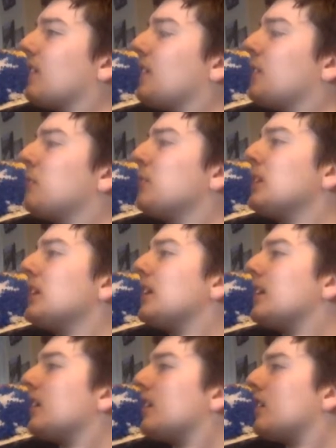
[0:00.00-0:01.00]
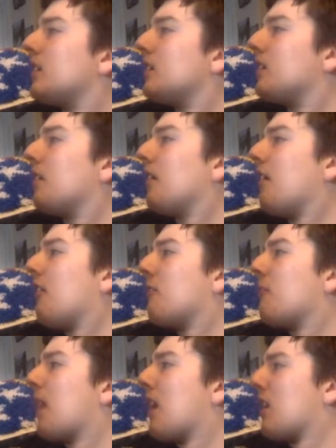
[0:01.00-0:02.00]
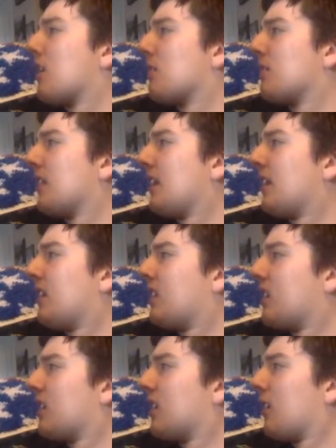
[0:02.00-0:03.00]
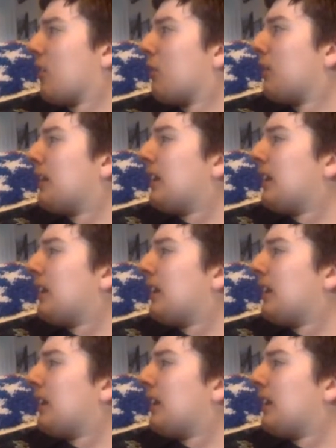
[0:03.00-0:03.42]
the blood off my arms, and Gardo